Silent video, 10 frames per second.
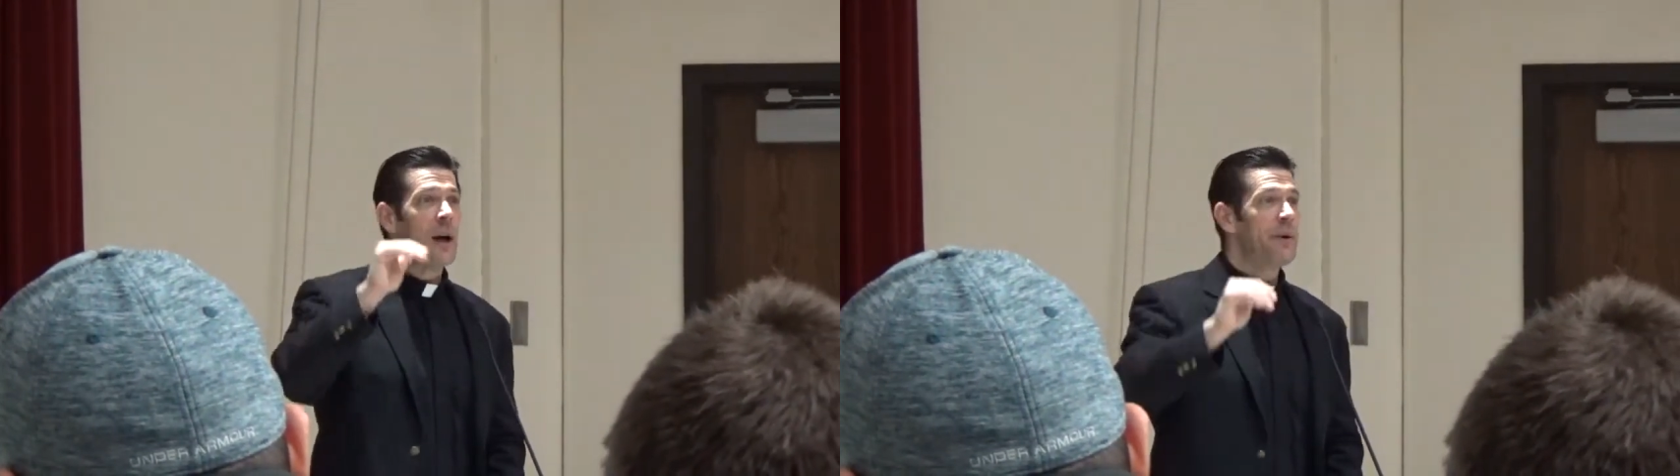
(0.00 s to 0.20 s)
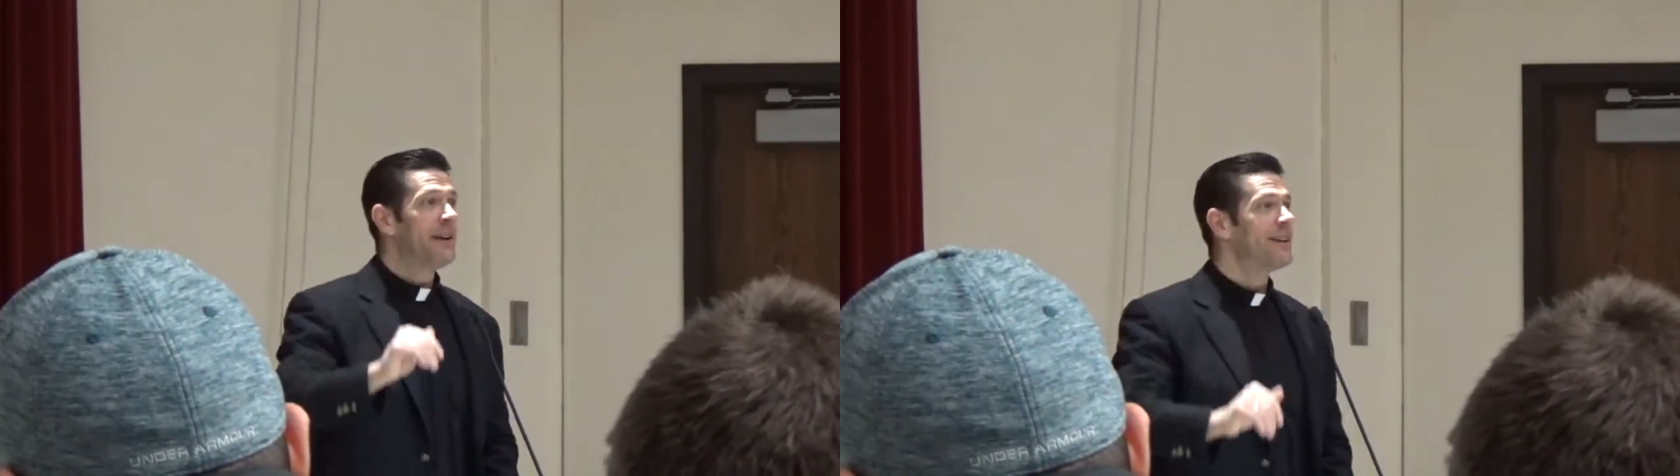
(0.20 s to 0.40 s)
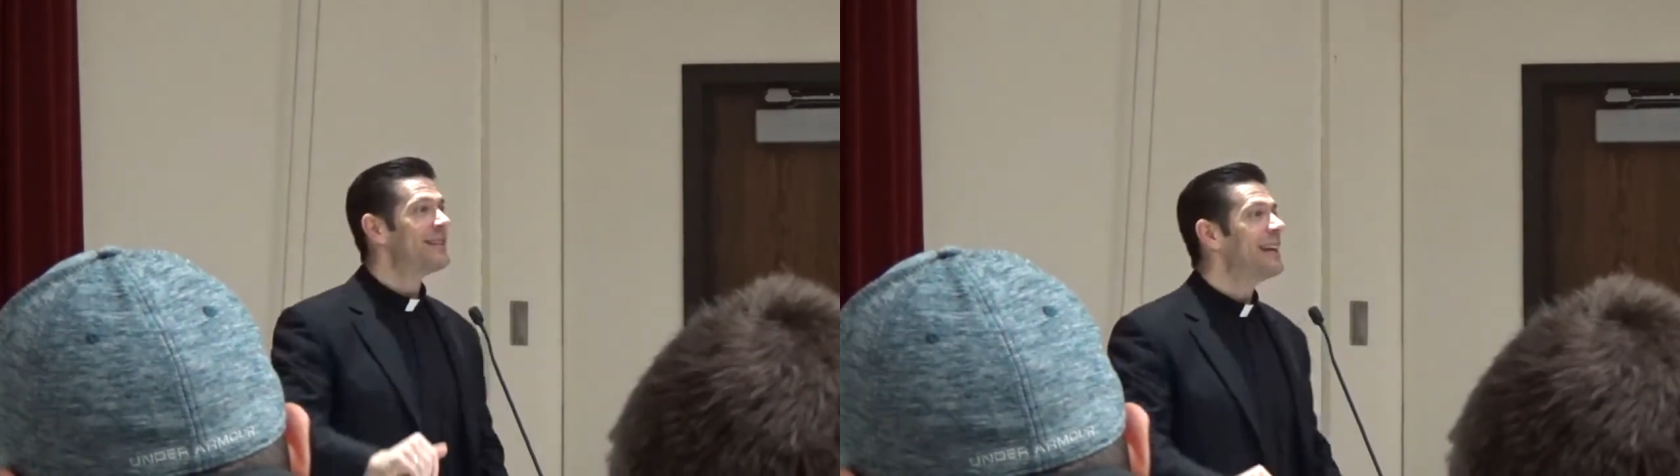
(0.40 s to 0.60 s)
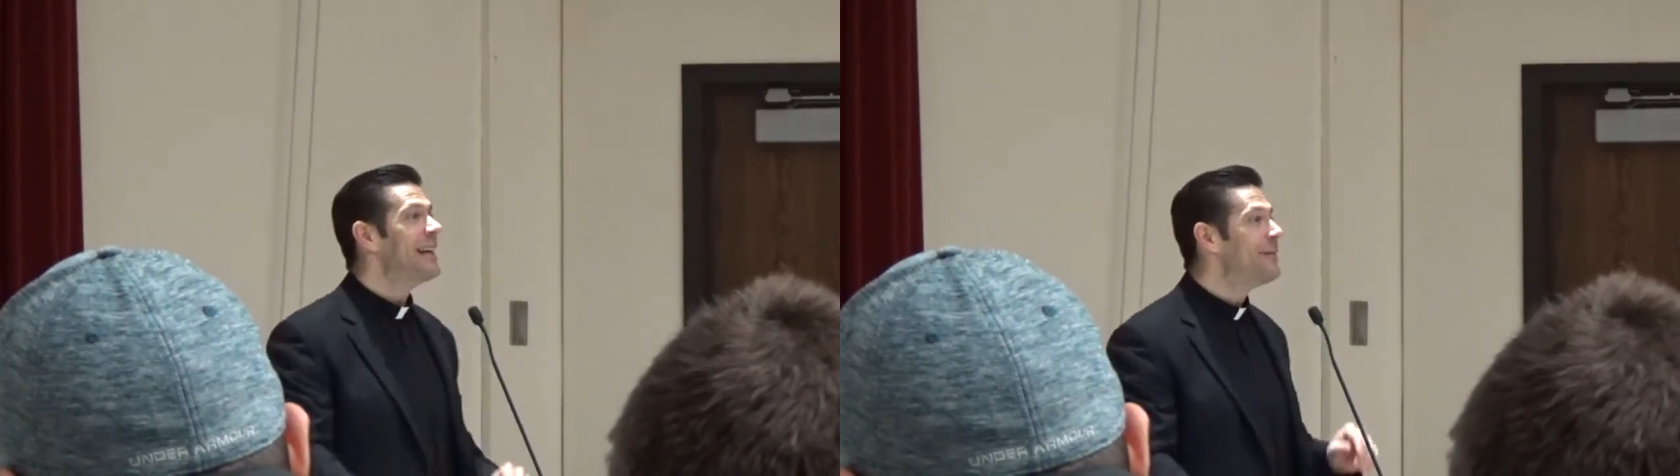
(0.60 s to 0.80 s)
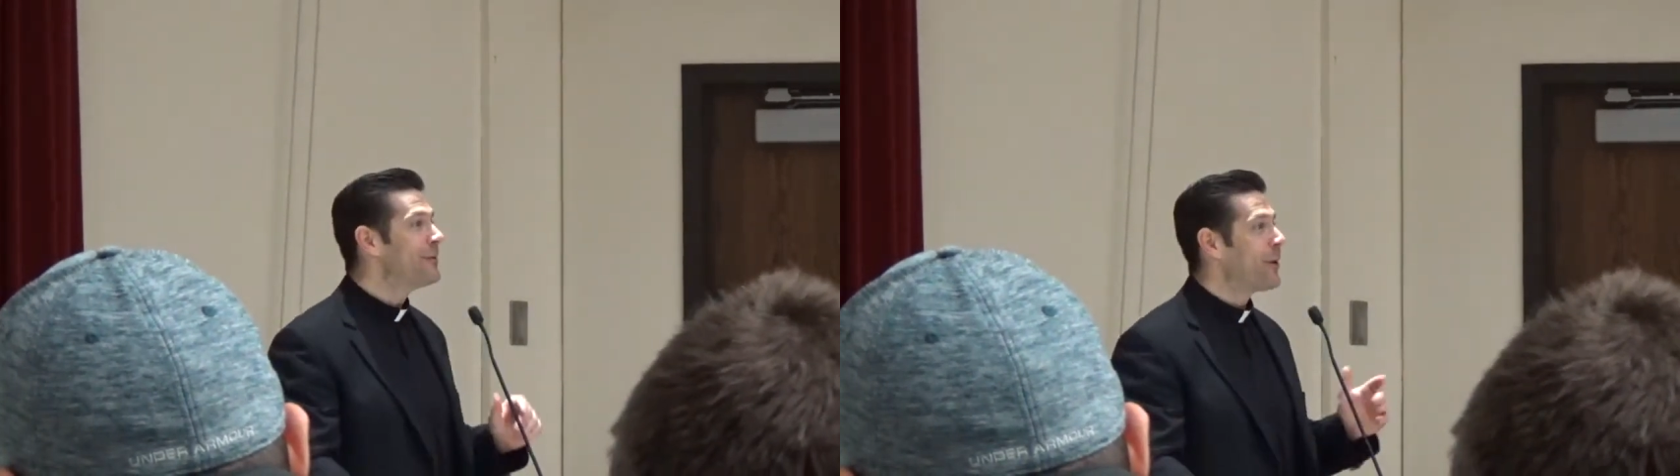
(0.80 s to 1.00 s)
because
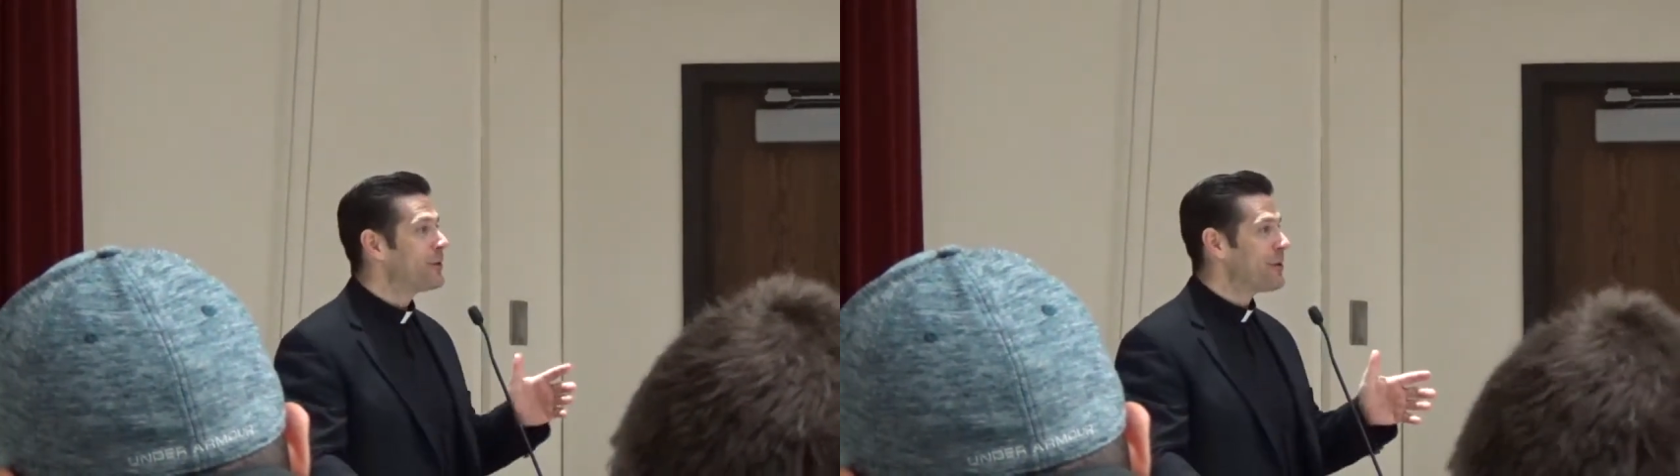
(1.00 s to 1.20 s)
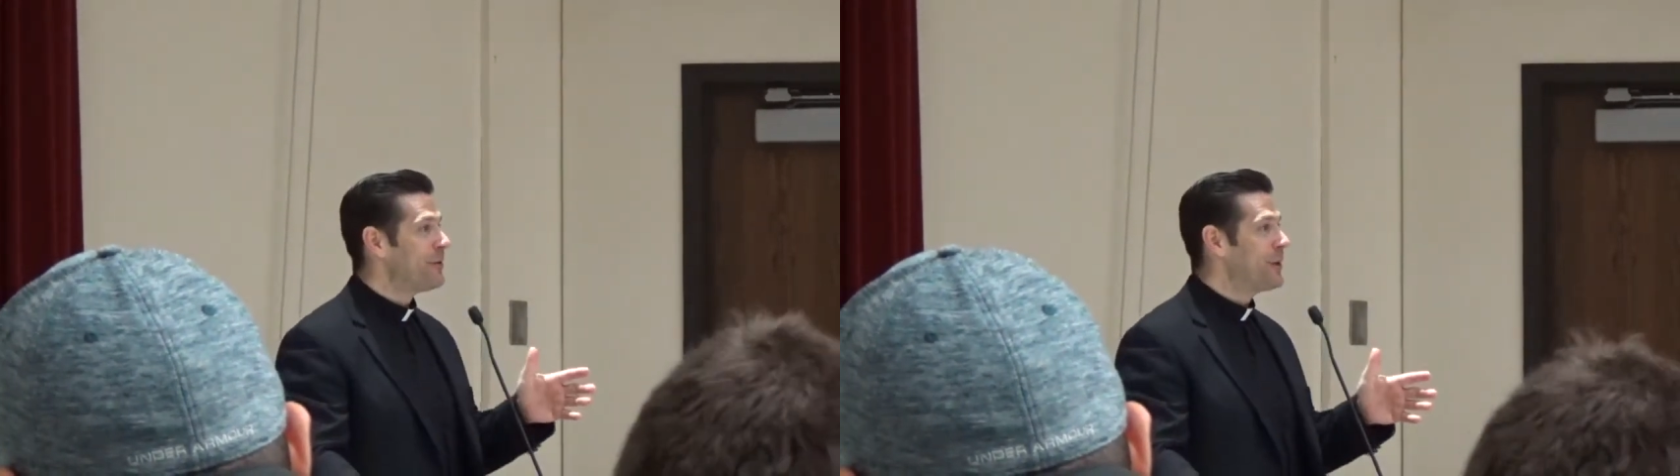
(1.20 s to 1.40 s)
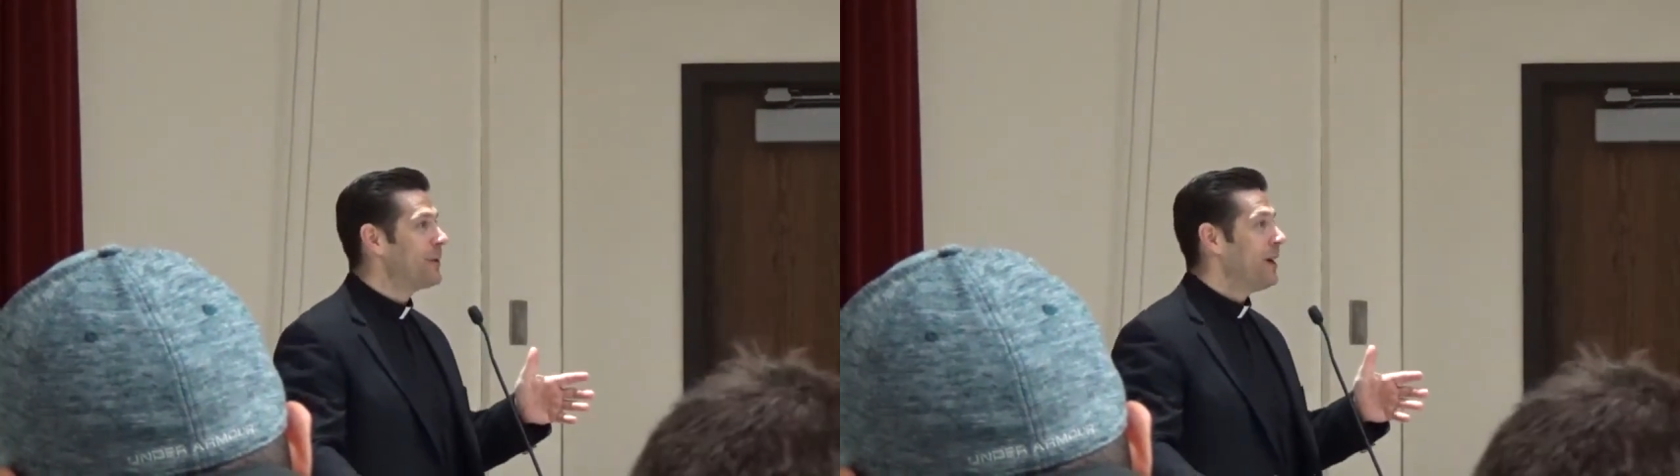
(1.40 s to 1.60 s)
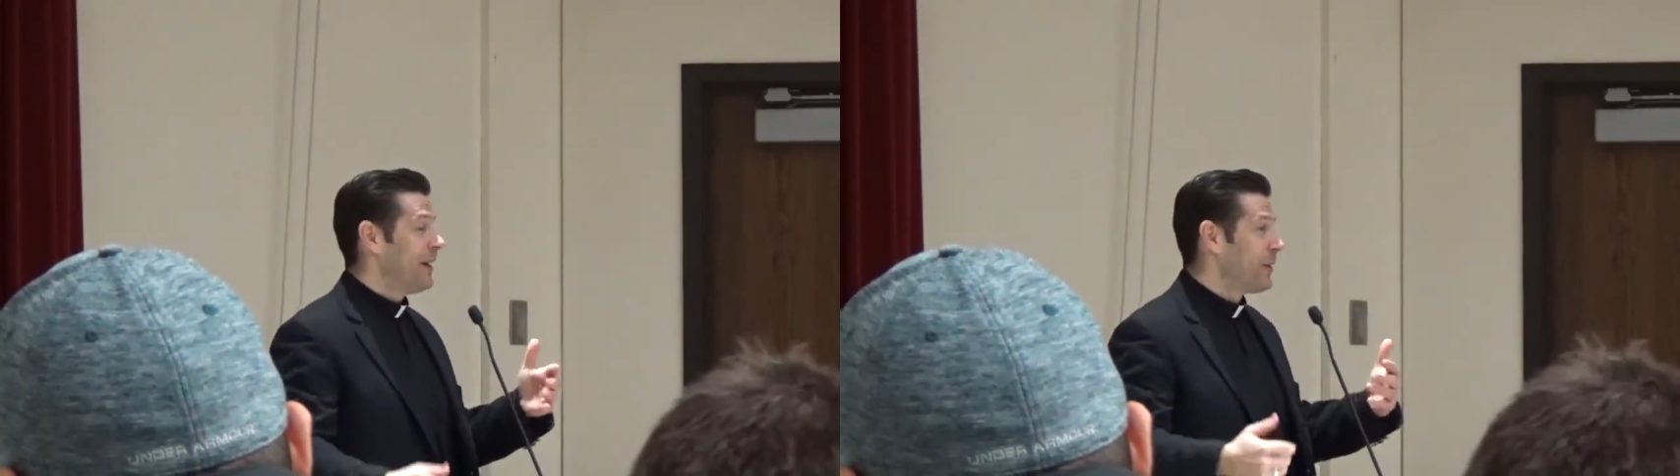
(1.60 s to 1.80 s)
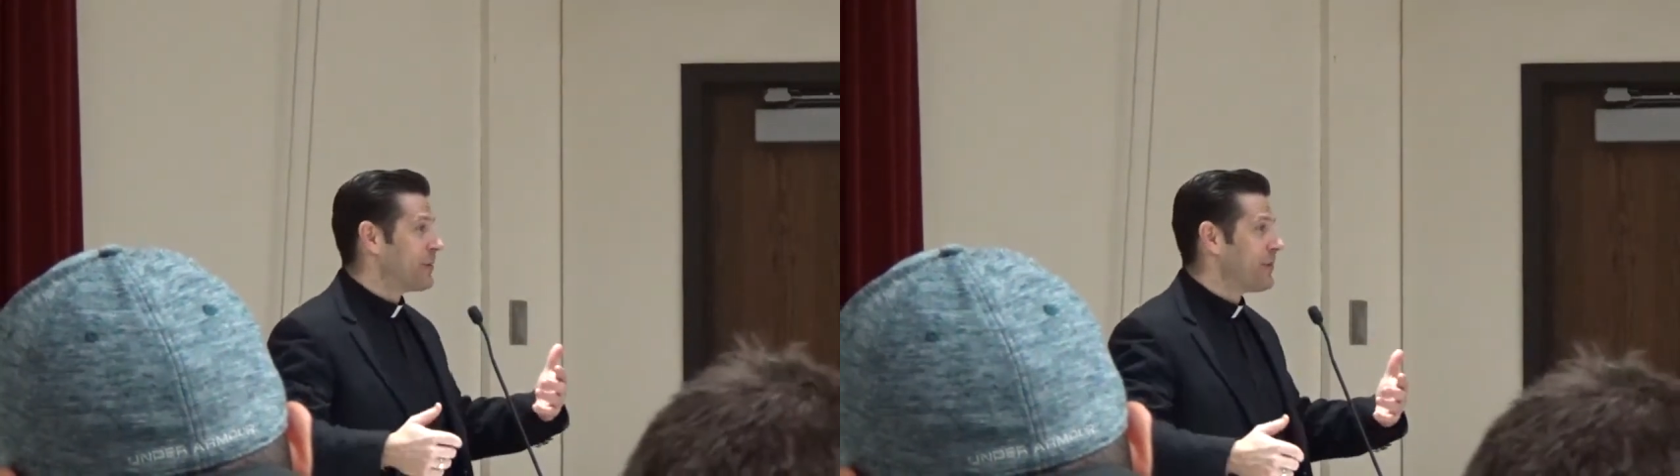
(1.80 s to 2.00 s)
even those
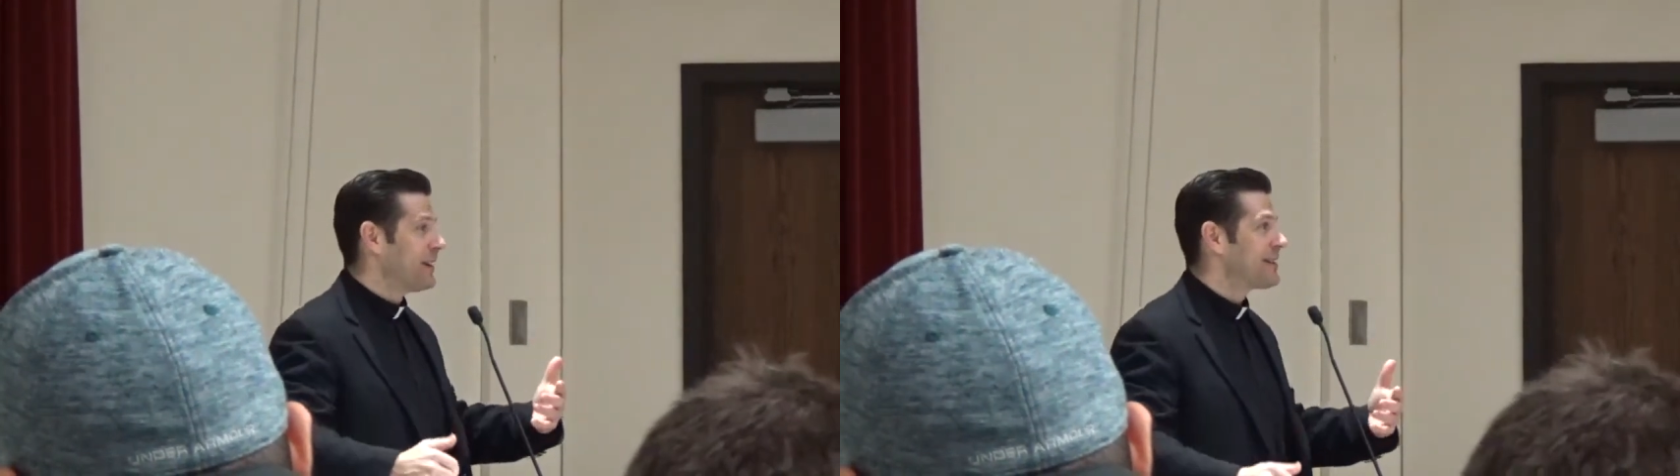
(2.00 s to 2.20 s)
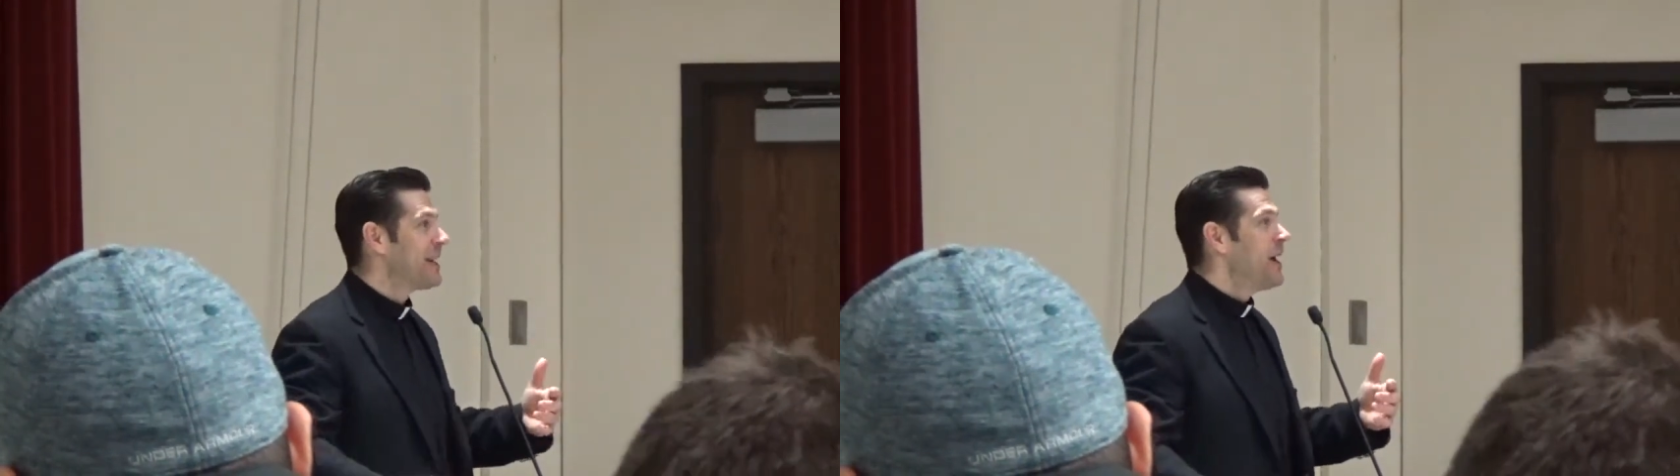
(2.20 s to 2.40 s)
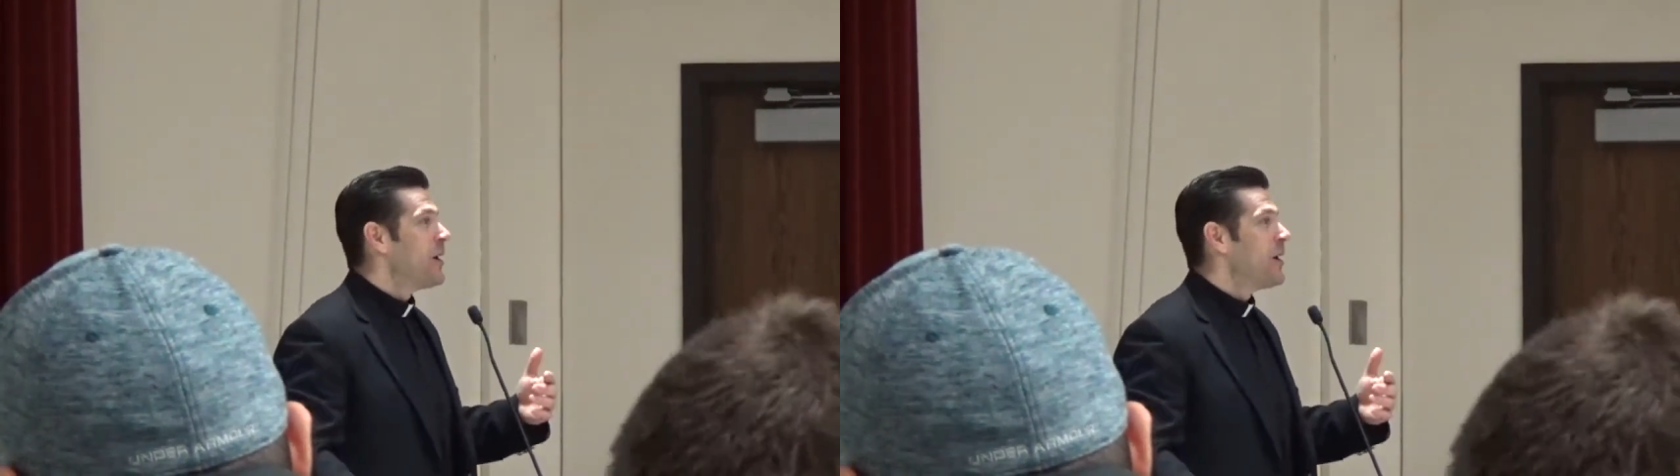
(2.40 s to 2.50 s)
of us